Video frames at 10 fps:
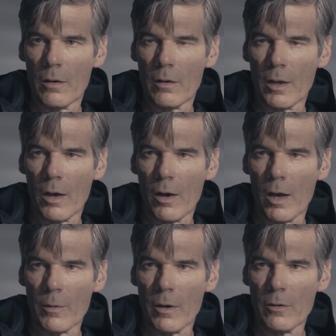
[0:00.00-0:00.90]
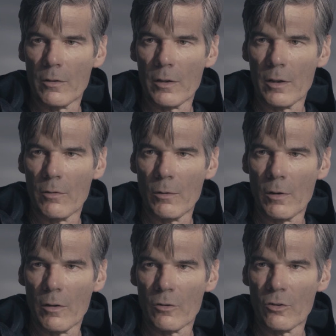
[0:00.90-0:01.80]
Now, I'm going to give you
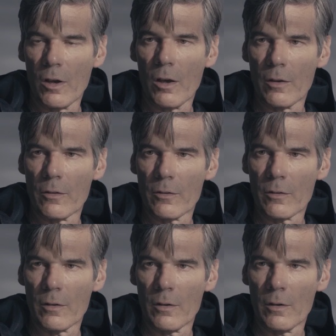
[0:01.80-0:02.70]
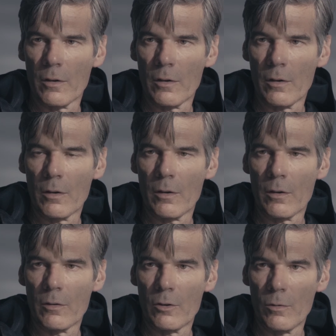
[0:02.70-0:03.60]
another chance.
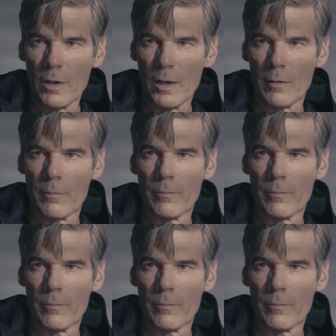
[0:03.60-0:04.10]
Do it again.